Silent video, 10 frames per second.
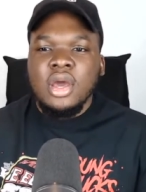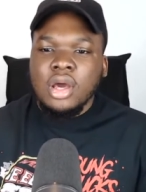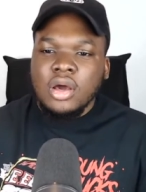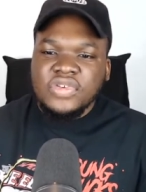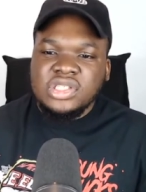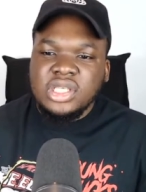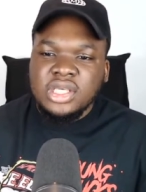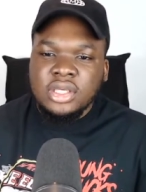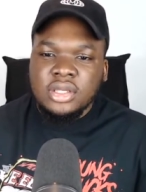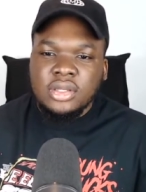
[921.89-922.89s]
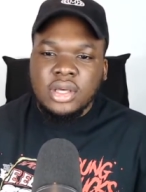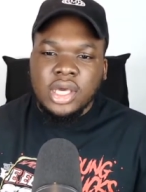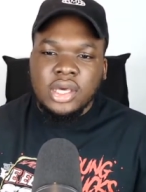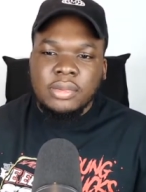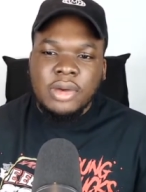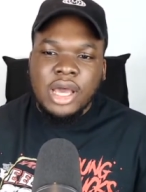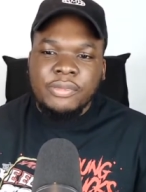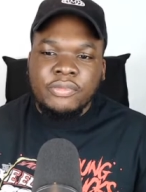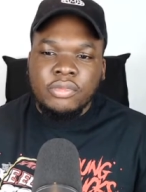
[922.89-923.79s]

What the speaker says: Obviously, I'm